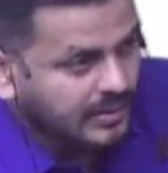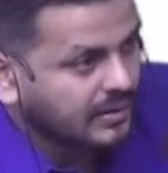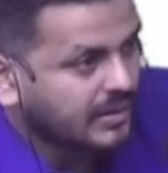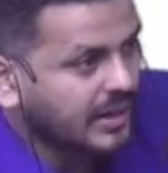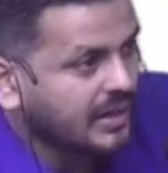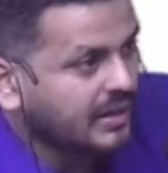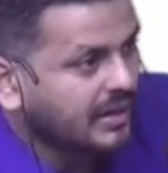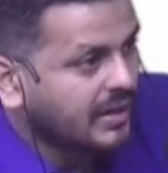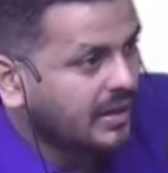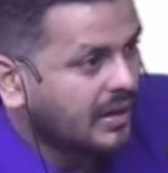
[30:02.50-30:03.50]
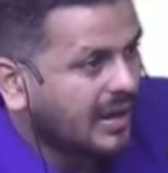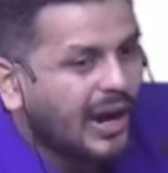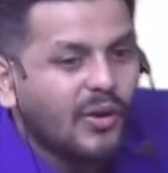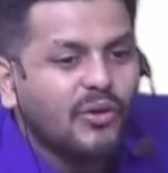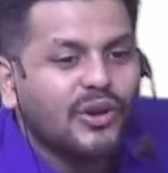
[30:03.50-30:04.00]
Right?
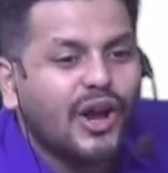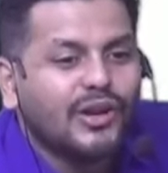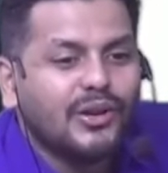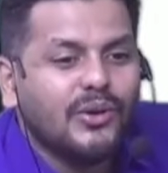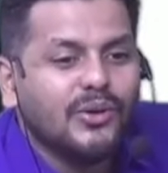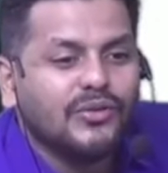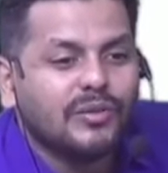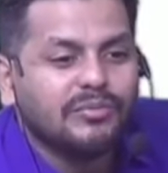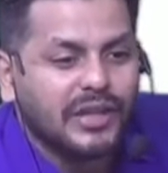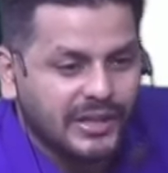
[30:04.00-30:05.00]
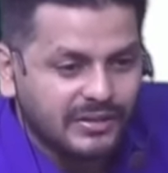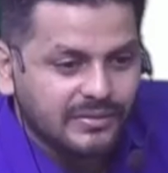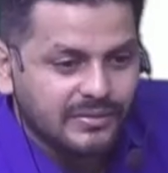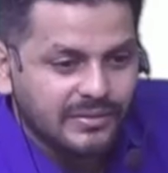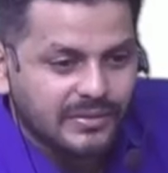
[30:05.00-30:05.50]
How not to do something,
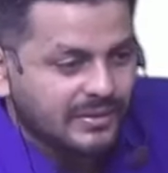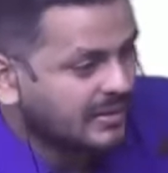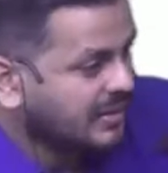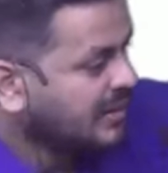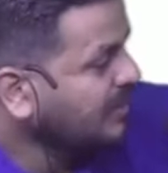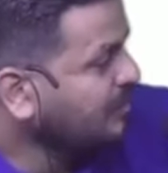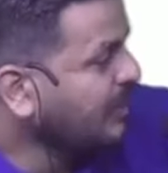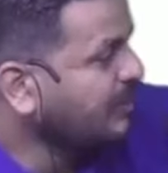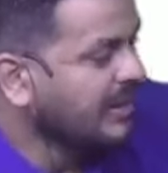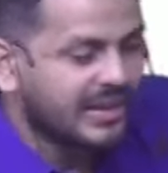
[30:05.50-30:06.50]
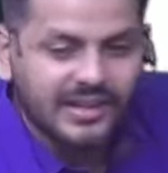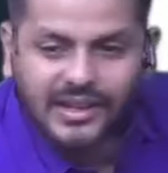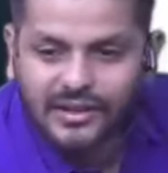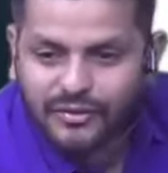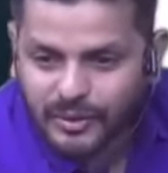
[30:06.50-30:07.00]
people can
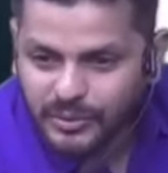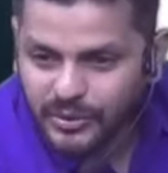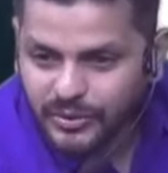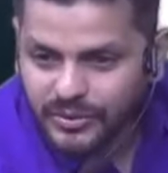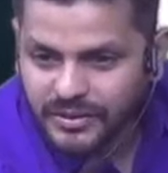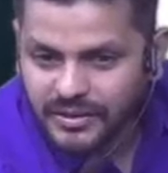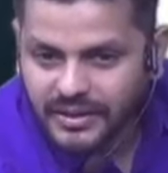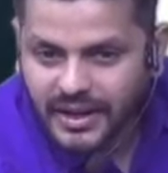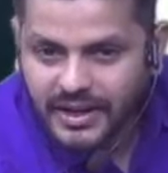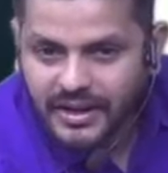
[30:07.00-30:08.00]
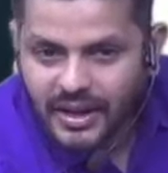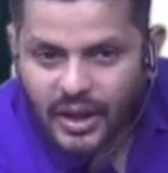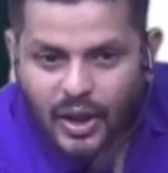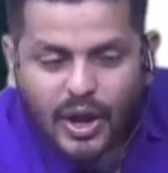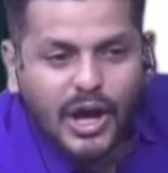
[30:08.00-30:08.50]
learn from you. Right?
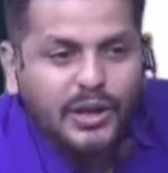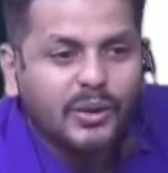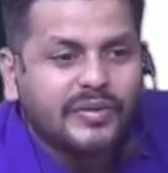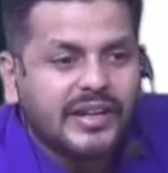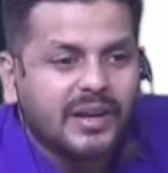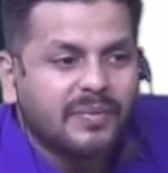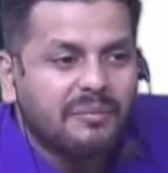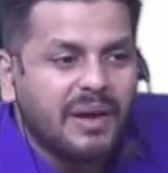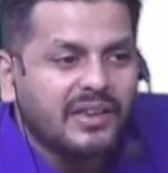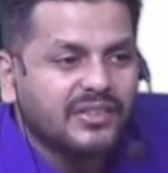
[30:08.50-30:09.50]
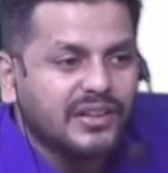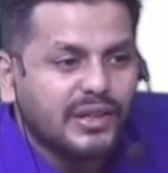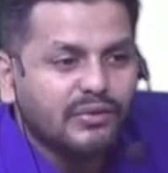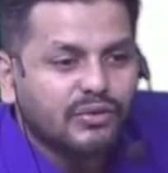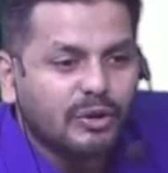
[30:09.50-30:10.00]
Or you set up the base and
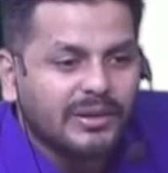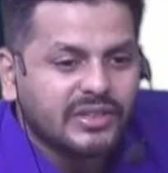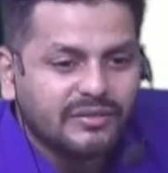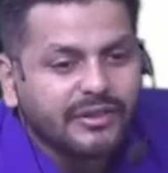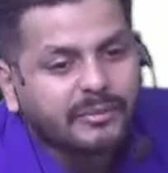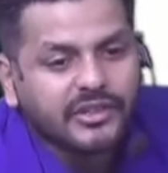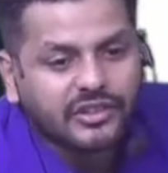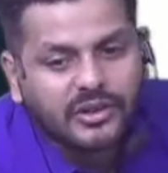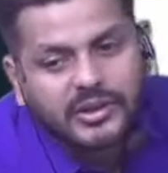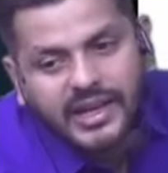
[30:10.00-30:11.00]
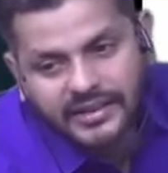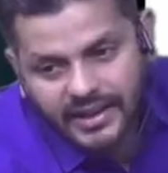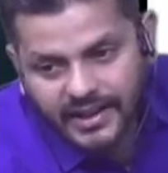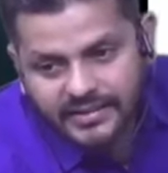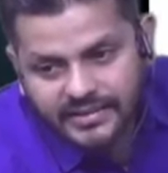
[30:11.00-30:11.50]
give so much information to the
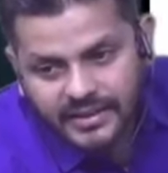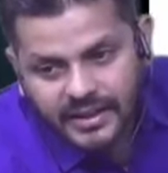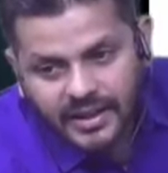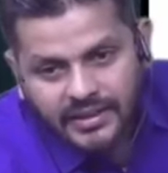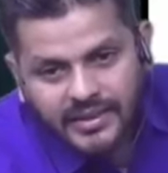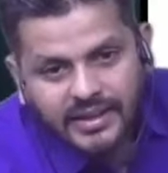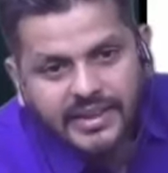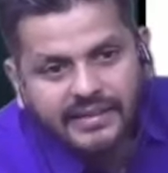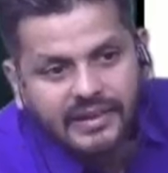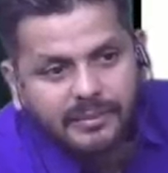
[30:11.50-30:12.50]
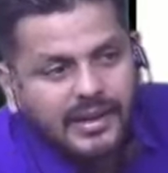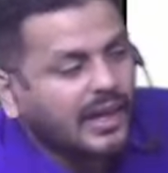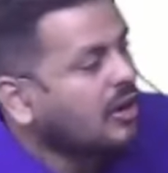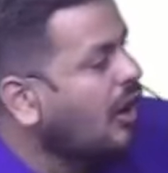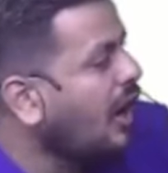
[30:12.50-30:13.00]
others that they will be like,
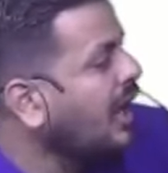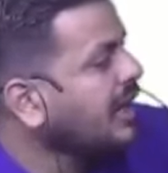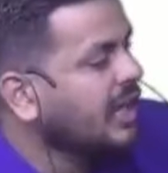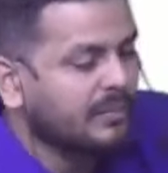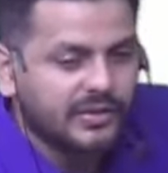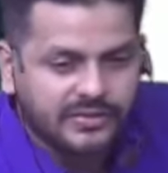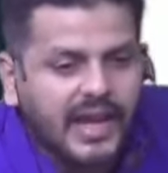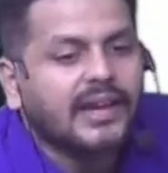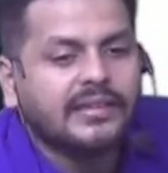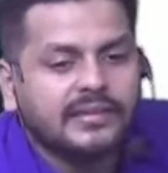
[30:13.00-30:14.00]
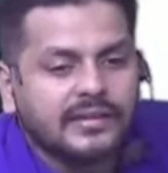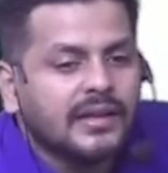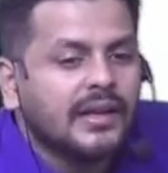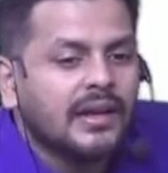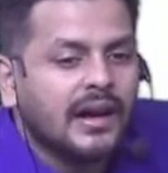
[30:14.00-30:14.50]
all your mistakes
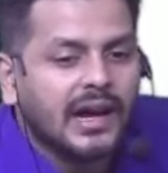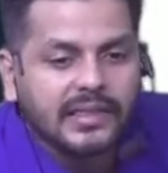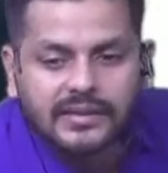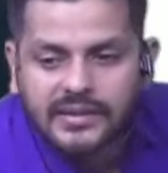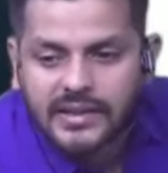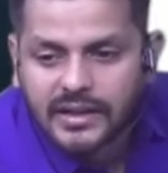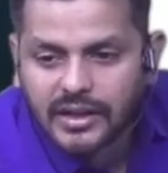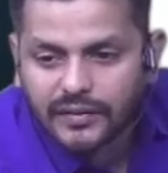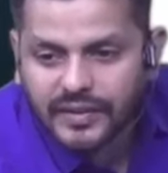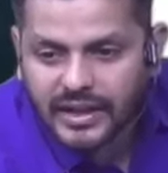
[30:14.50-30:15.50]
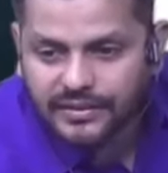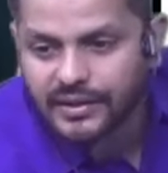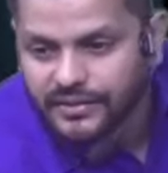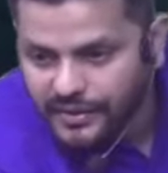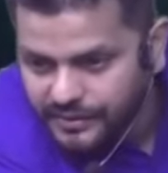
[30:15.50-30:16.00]
are the secret of their
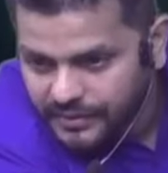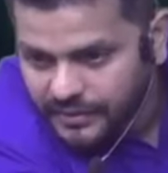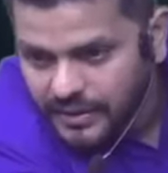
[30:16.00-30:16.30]
success.